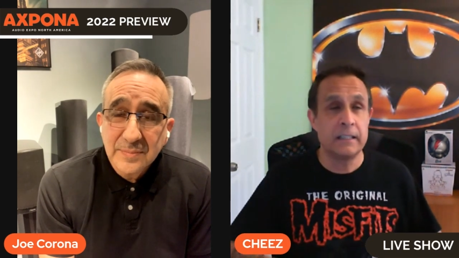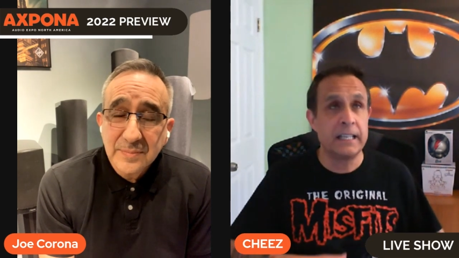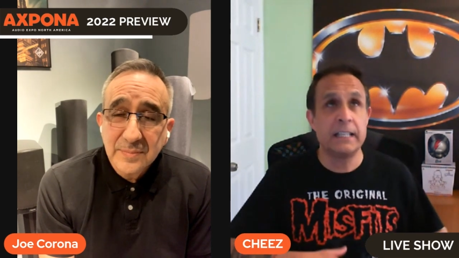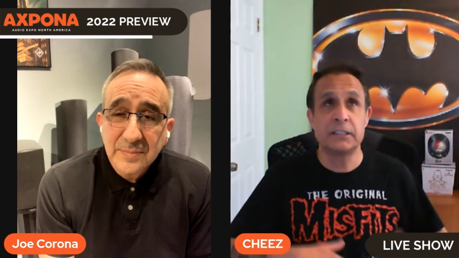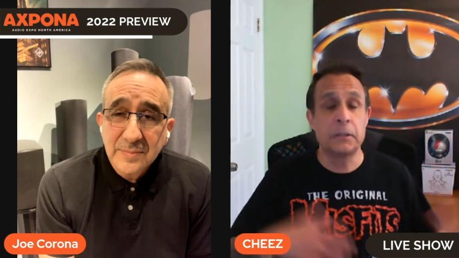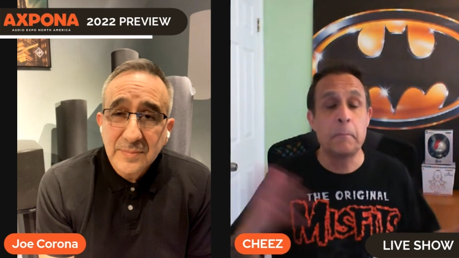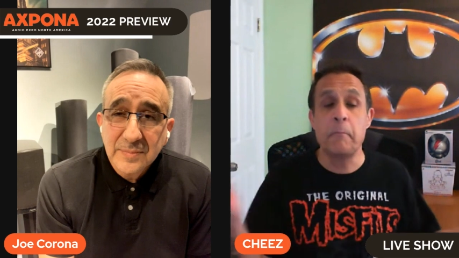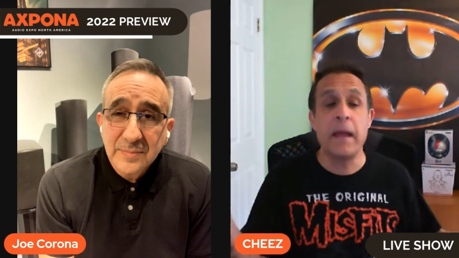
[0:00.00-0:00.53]

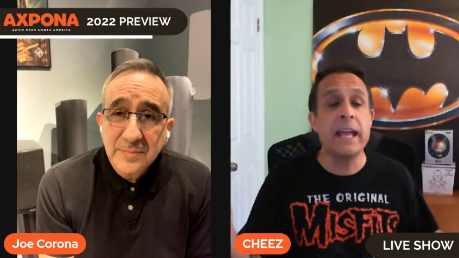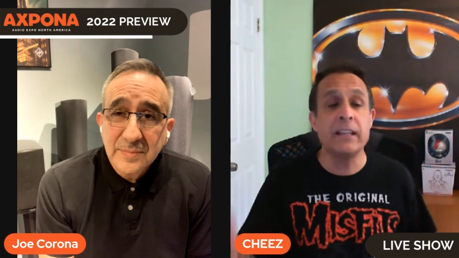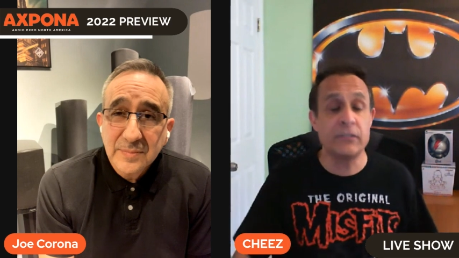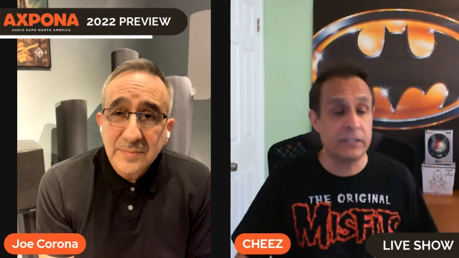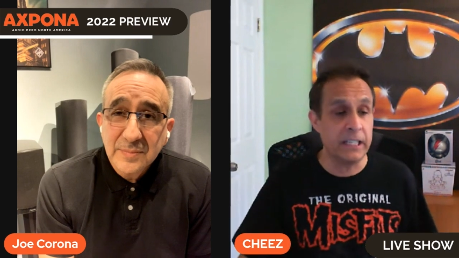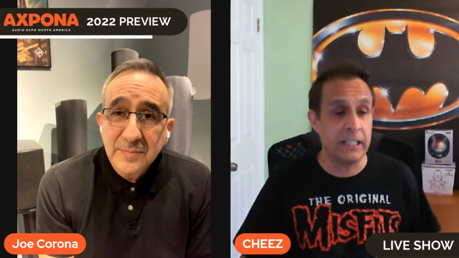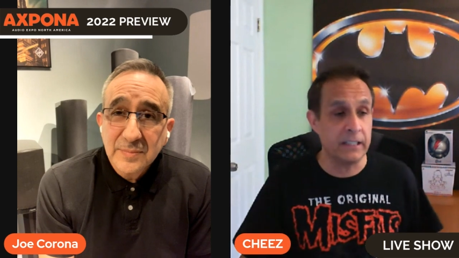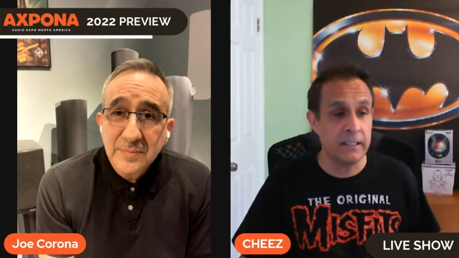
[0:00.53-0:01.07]
Speaker 1: is
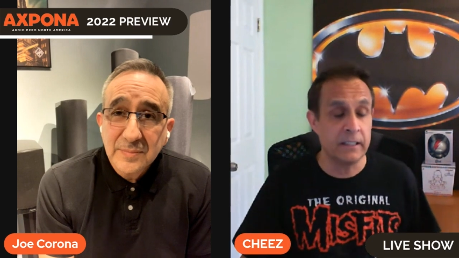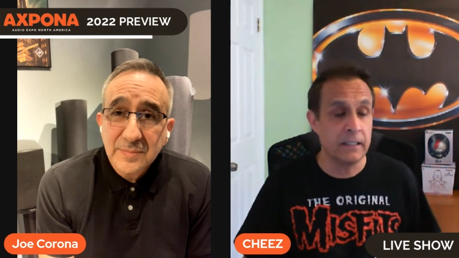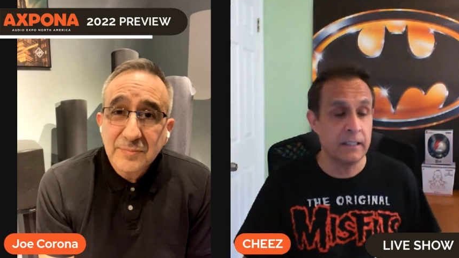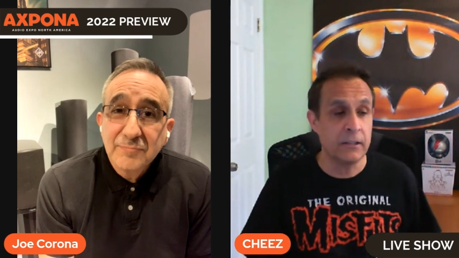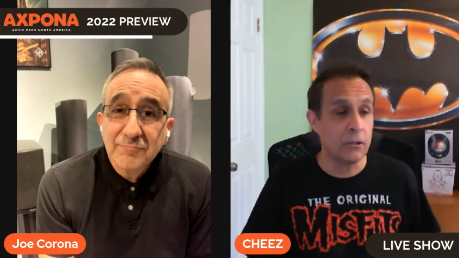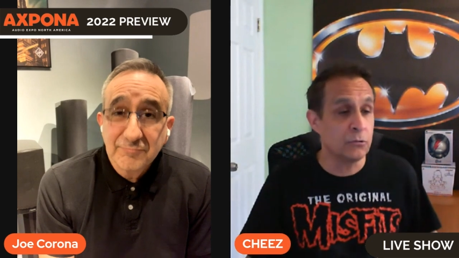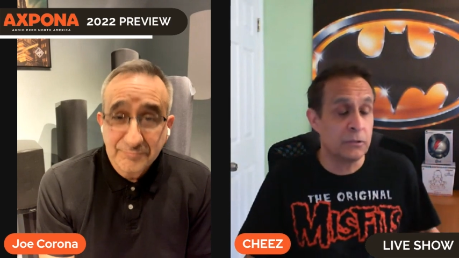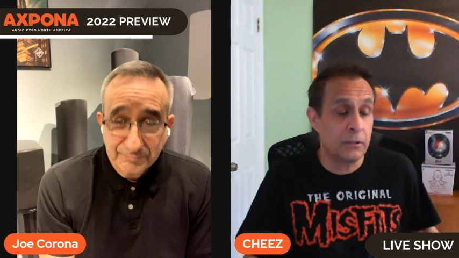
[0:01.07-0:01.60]
amazing
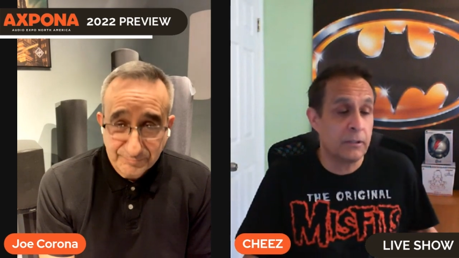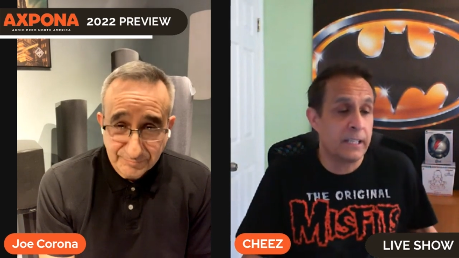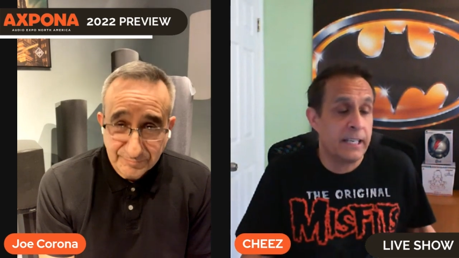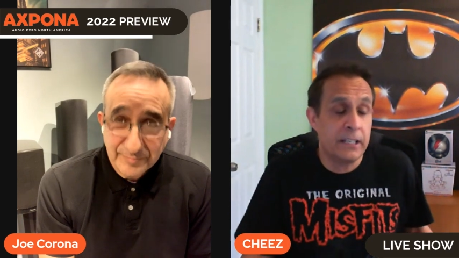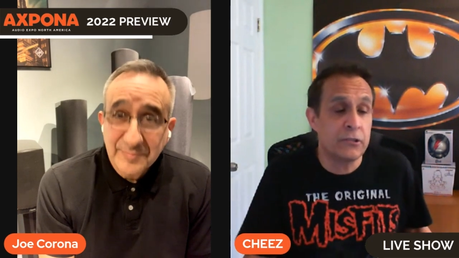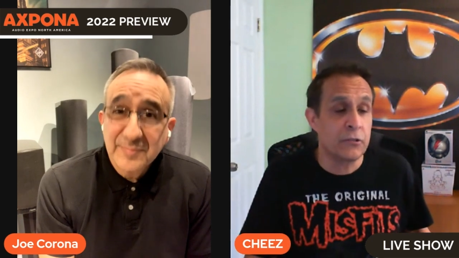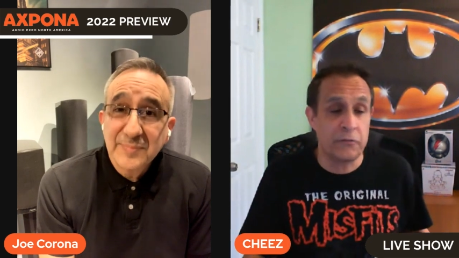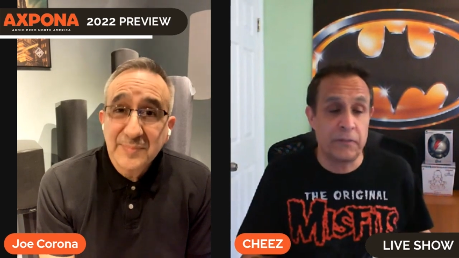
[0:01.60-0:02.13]
those
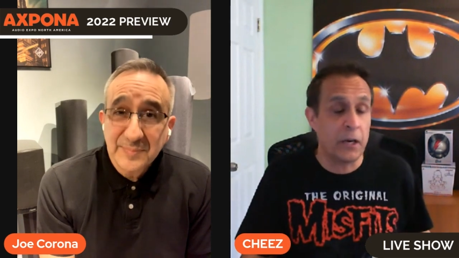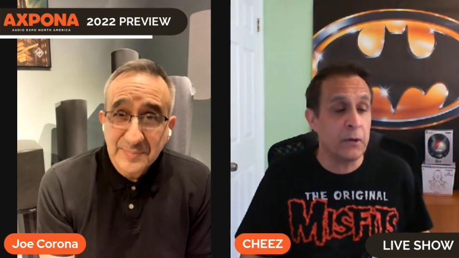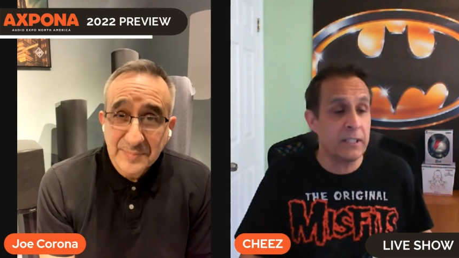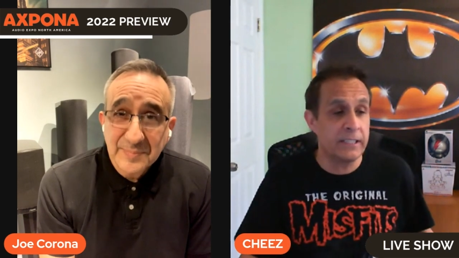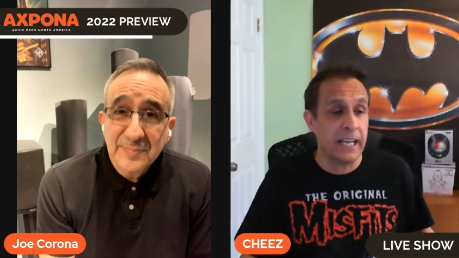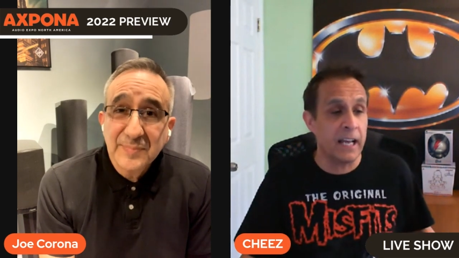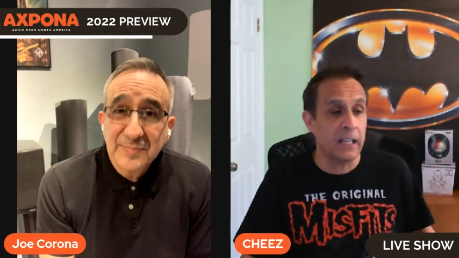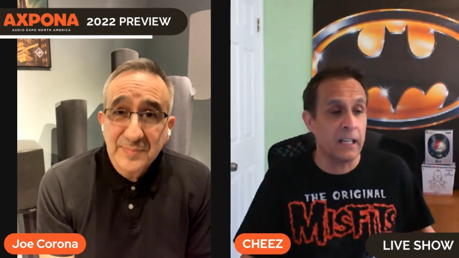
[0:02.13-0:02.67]
kids are very
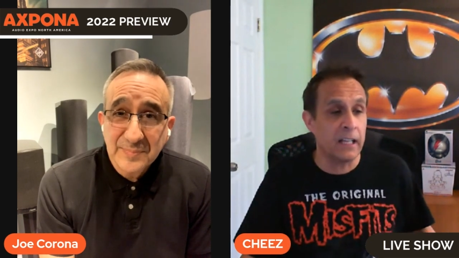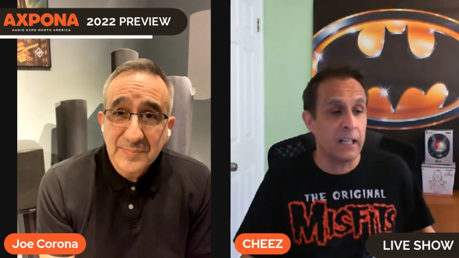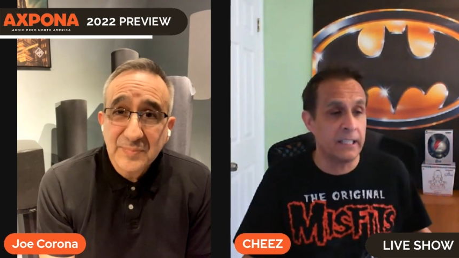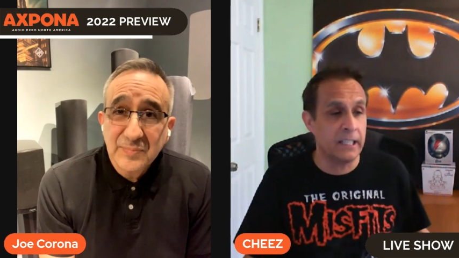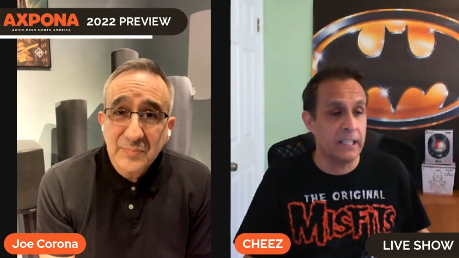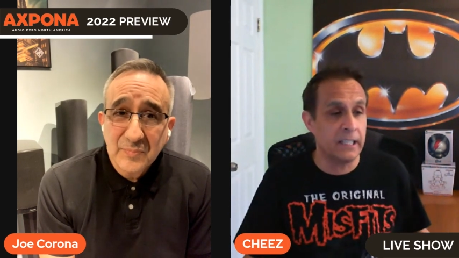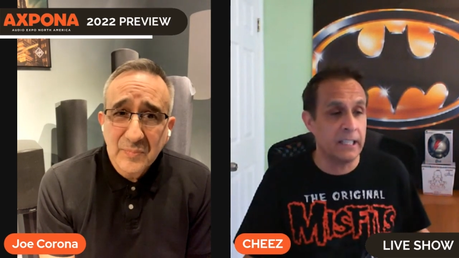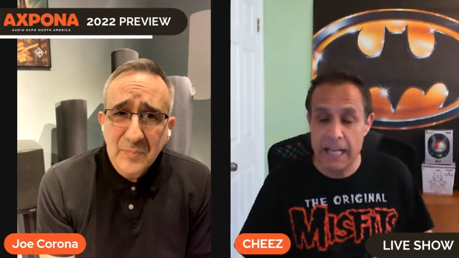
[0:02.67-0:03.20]

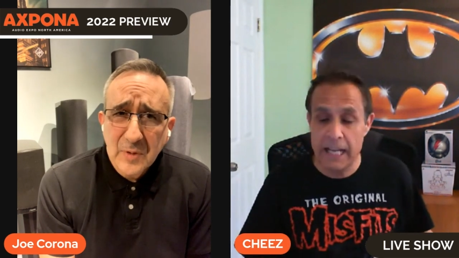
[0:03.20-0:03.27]
talented